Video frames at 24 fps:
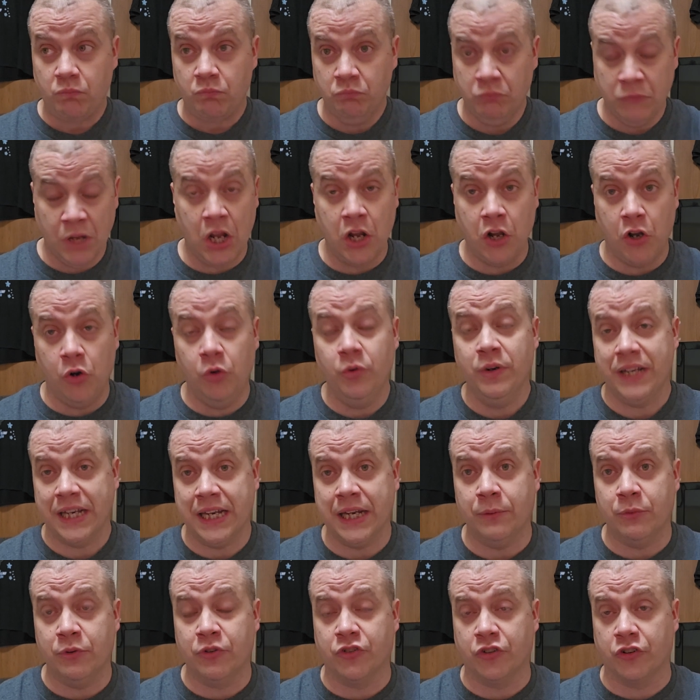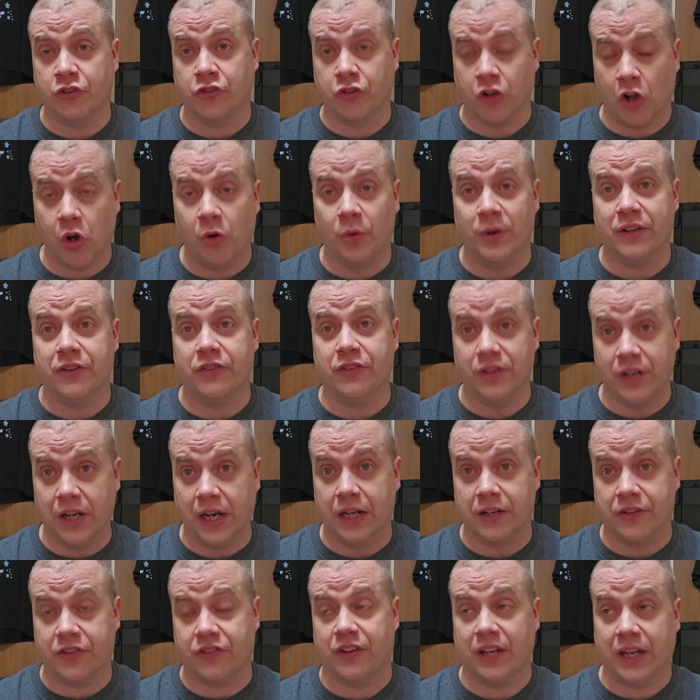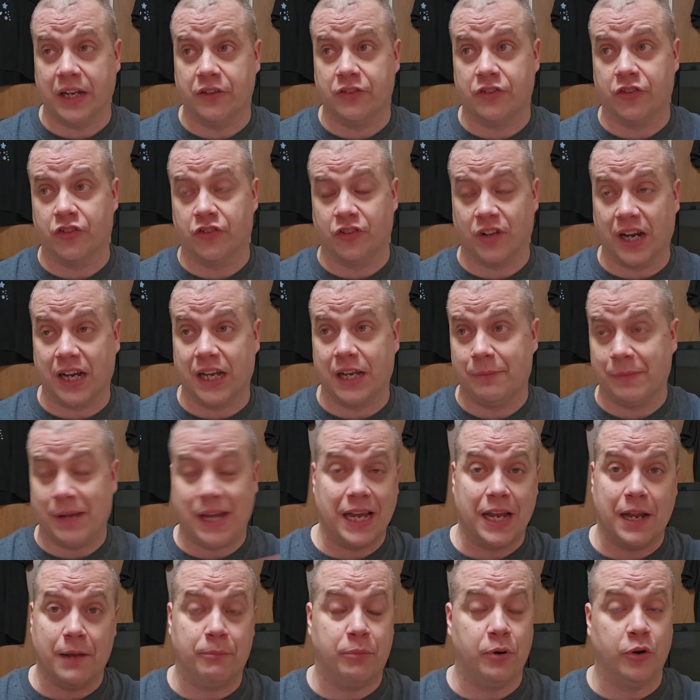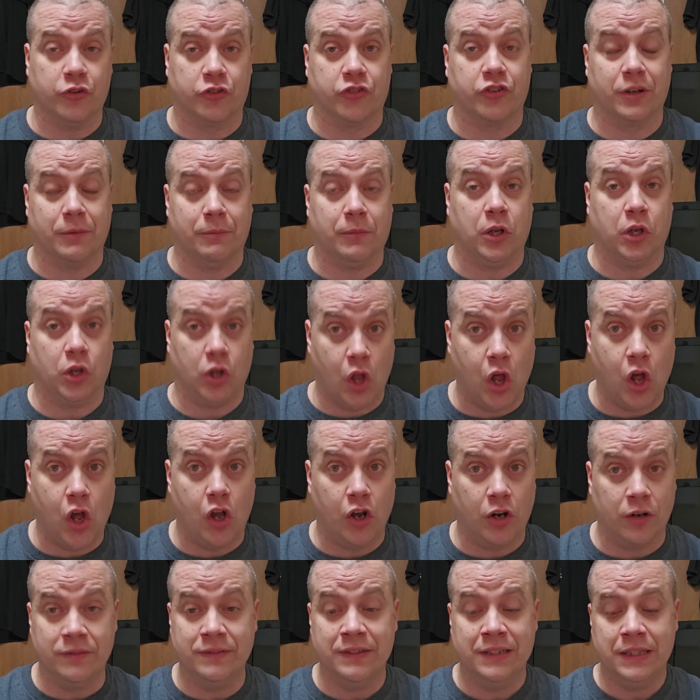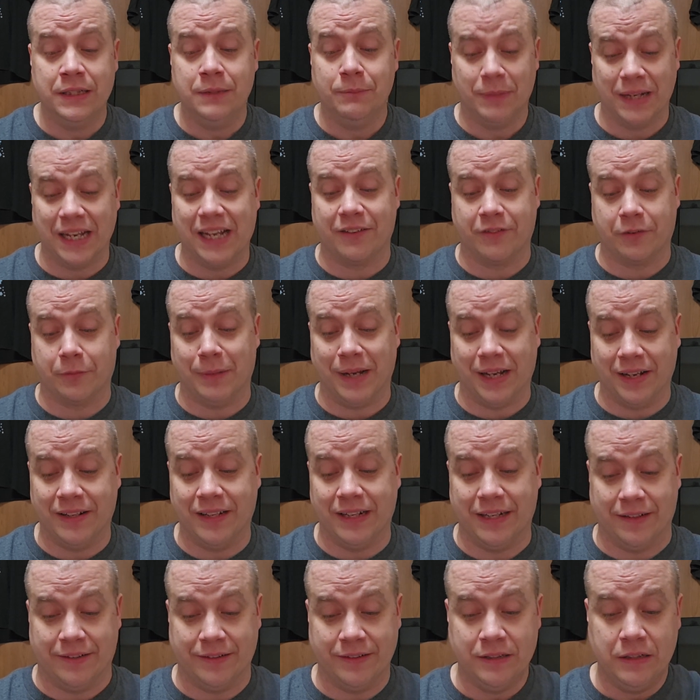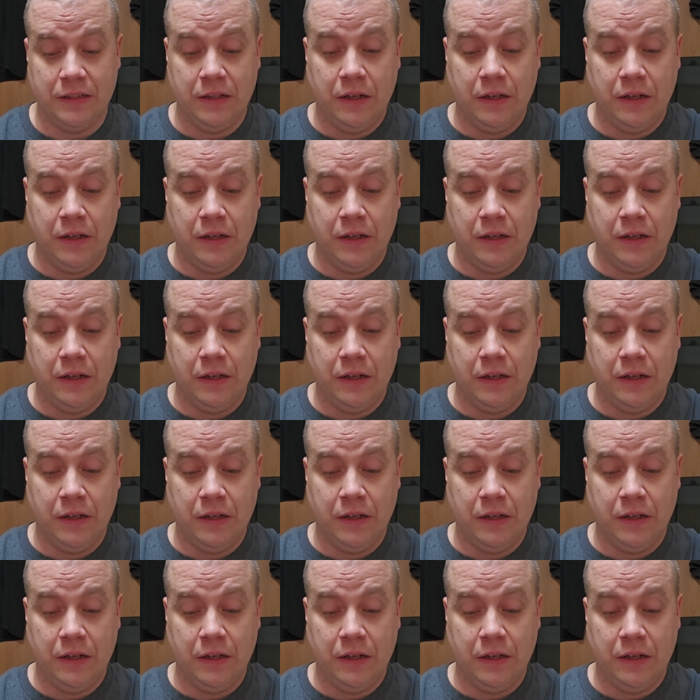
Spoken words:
No, he was just always nuts, and society may have pushed him along, but that's about it.